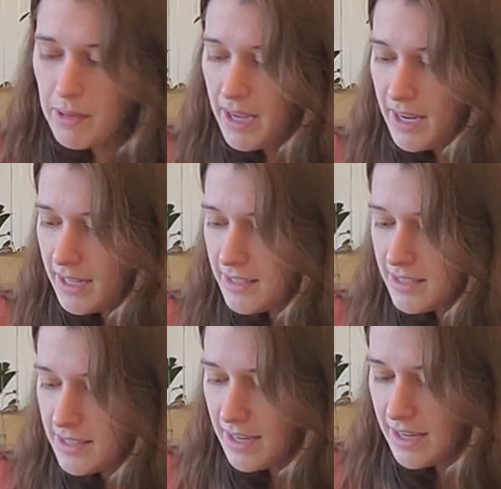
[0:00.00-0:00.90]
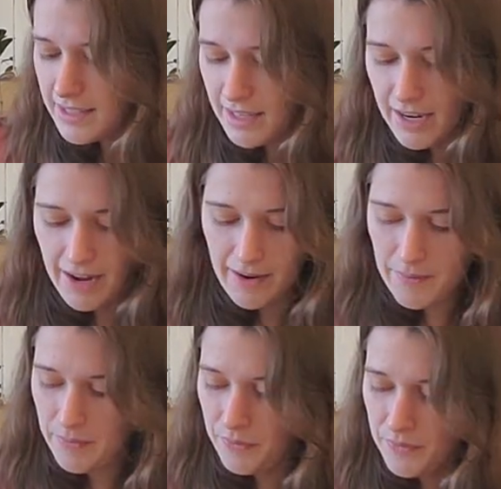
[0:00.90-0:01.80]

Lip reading: pains as I